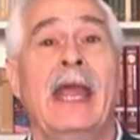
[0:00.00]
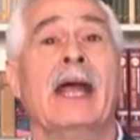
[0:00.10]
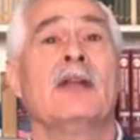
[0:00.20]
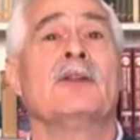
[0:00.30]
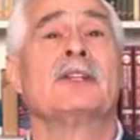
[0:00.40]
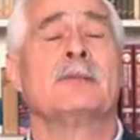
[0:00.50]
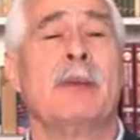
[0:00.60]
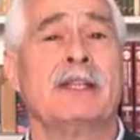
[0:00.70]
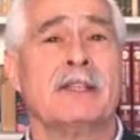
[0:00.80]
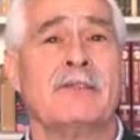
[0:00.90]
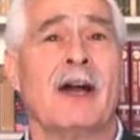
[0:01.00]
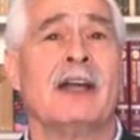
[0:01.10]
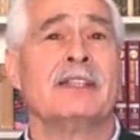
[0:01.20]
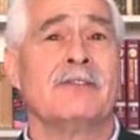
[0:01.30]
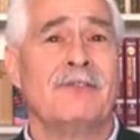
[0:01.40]
and it
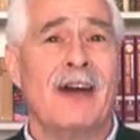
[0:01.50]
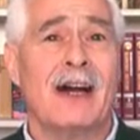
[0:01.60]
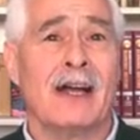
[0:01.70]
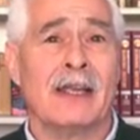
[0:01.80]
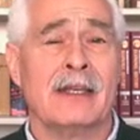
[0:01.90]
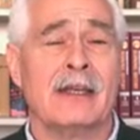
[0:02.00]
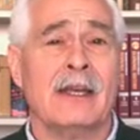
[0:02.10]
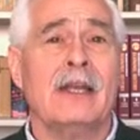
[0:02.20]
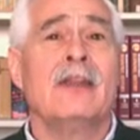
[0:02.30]
specifies a fine